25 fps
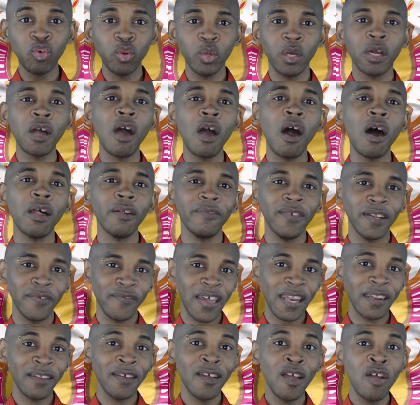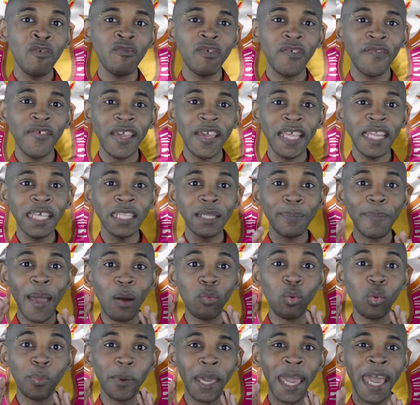du Kanaval event, revealing the
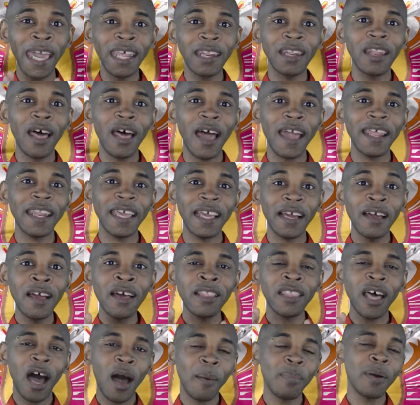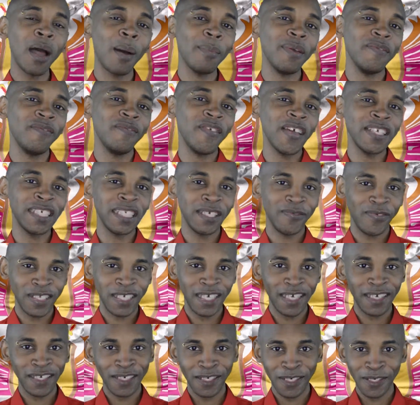band will be headlining the upcoming
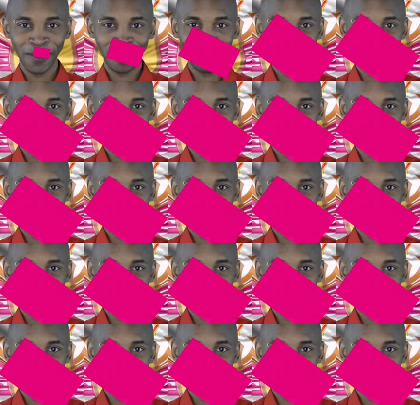festivities.